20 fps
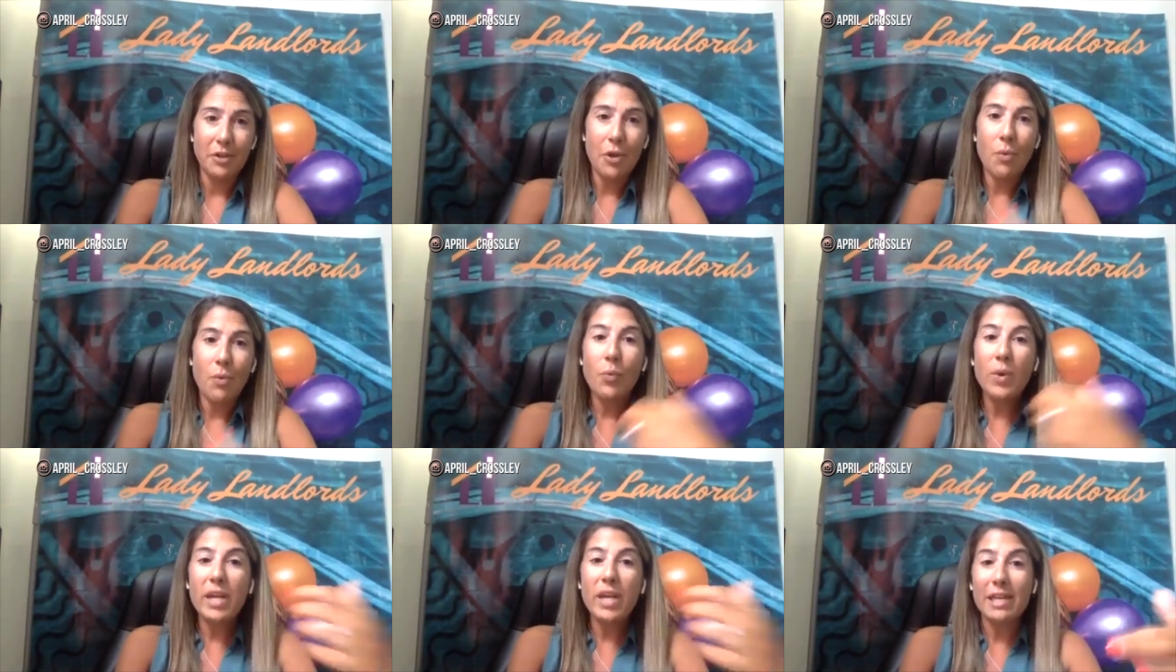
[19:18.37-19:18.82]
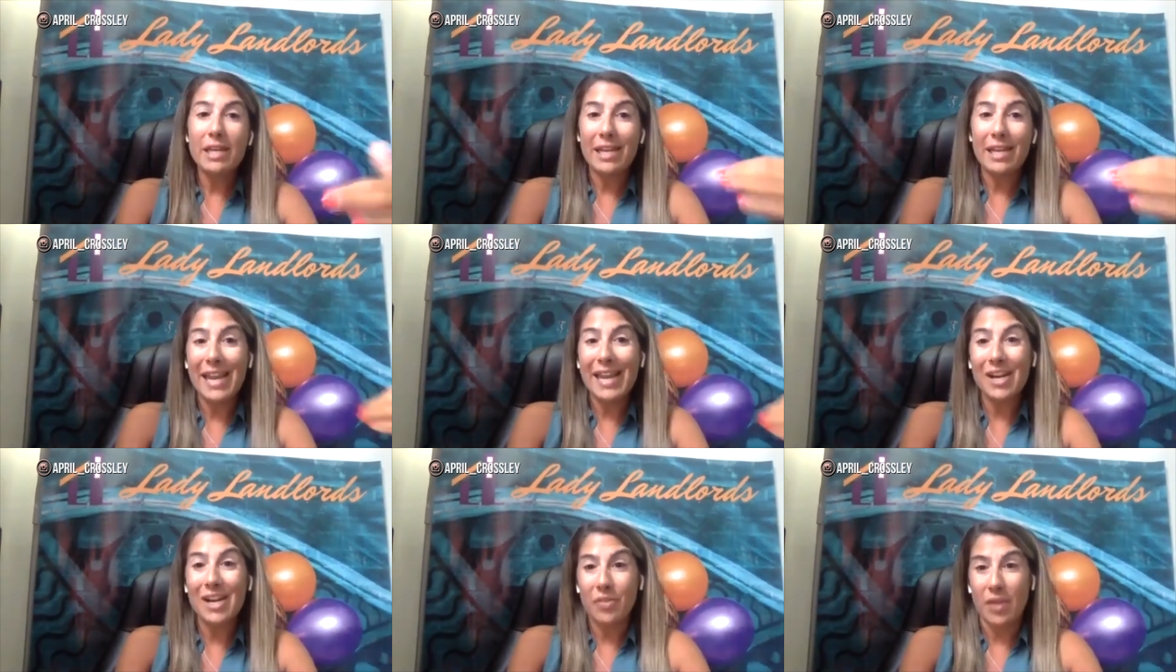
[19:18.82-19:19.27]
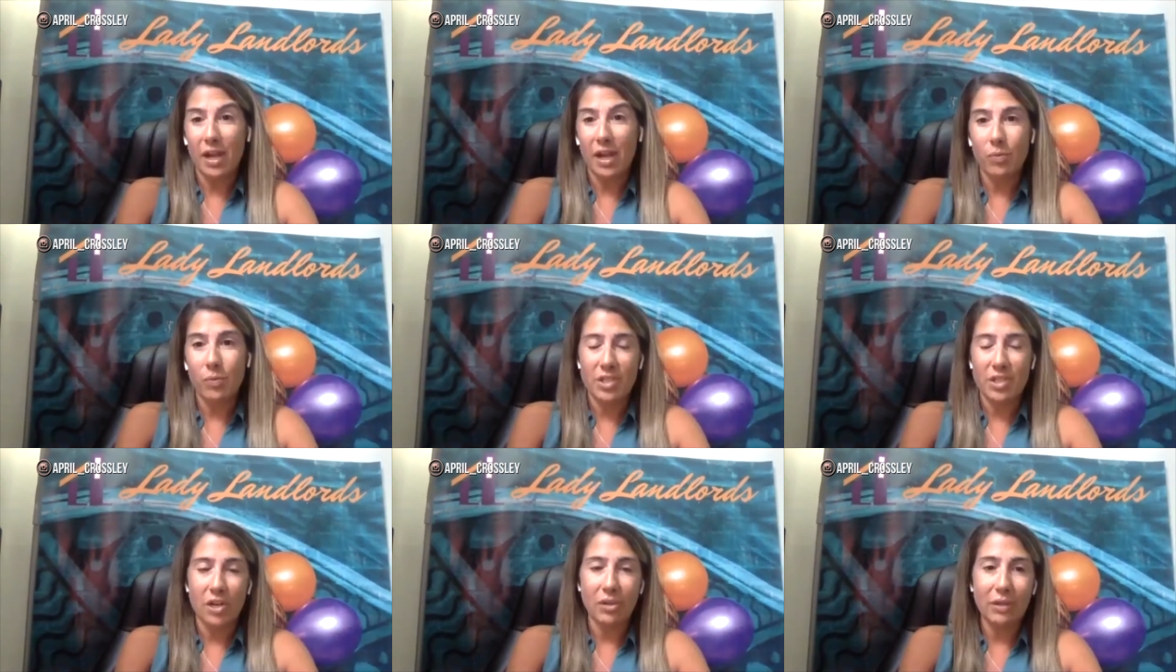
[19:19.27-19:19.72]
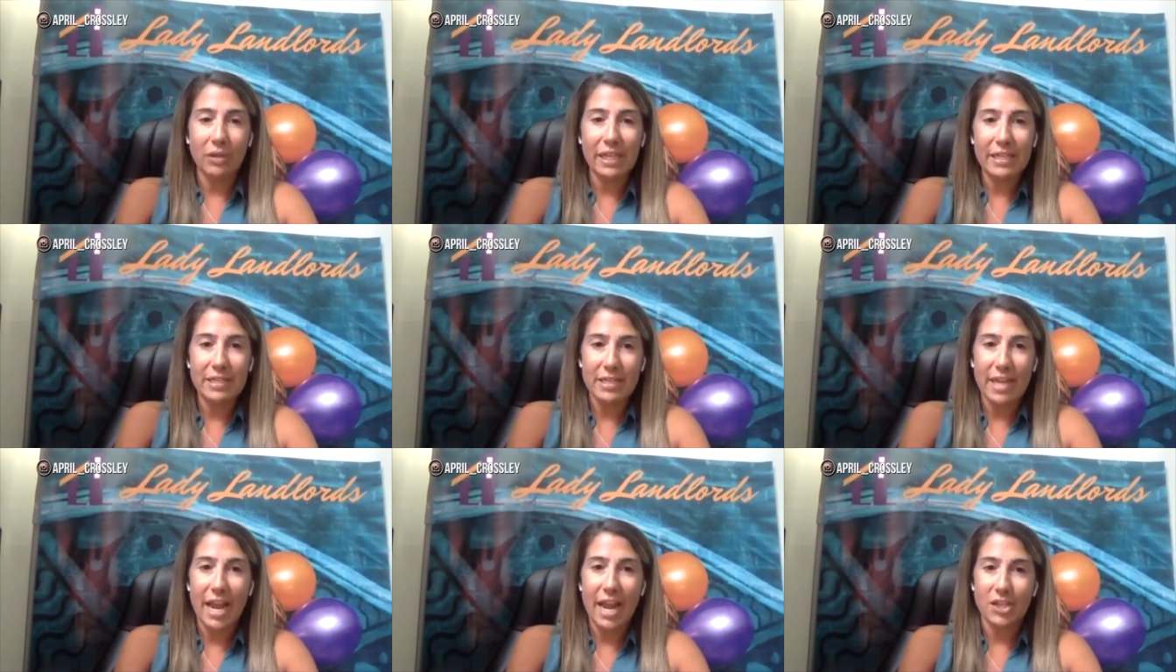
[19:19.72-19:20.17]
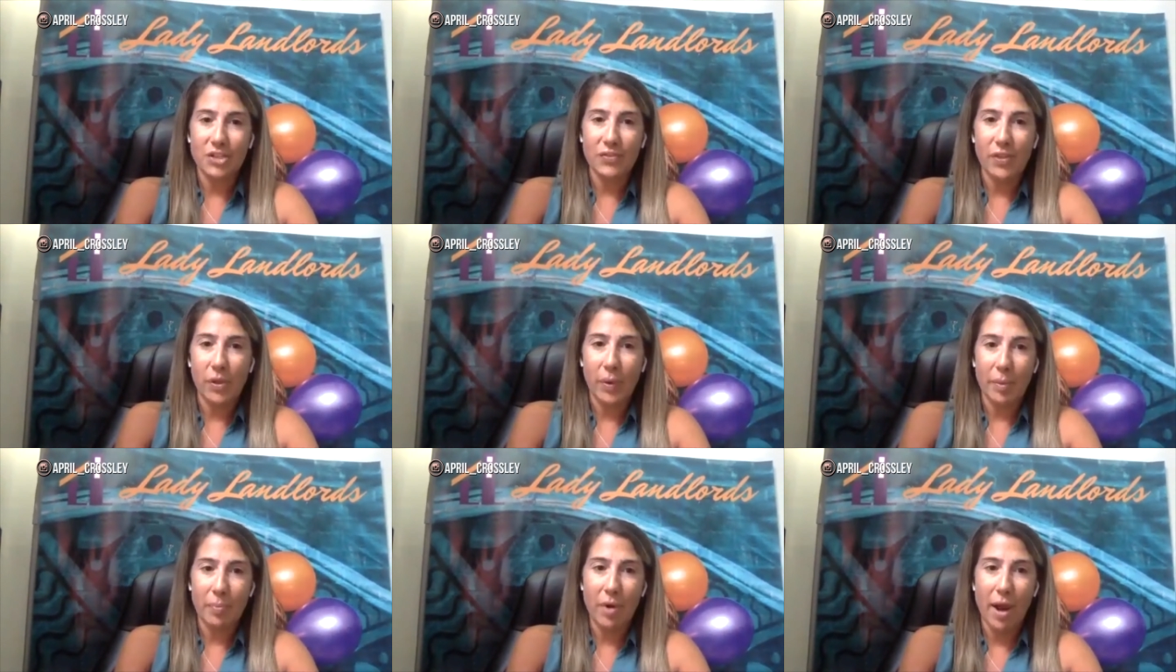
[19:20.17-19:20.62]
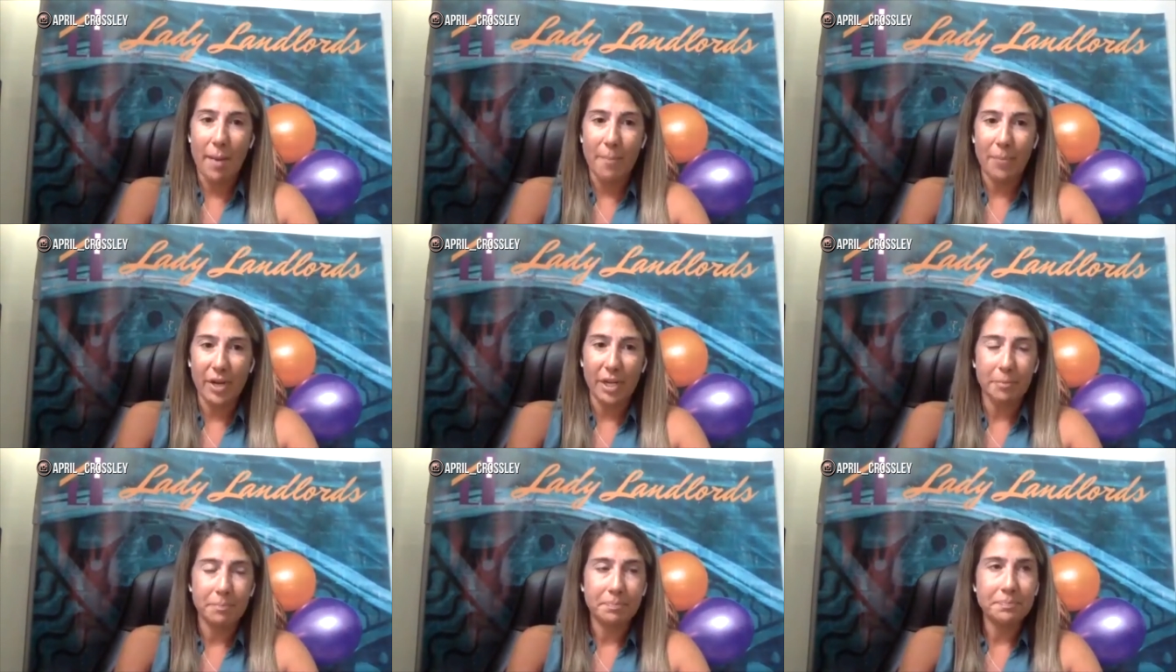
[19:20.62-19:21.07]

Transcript: We didn't care that it was our least cash flowing property.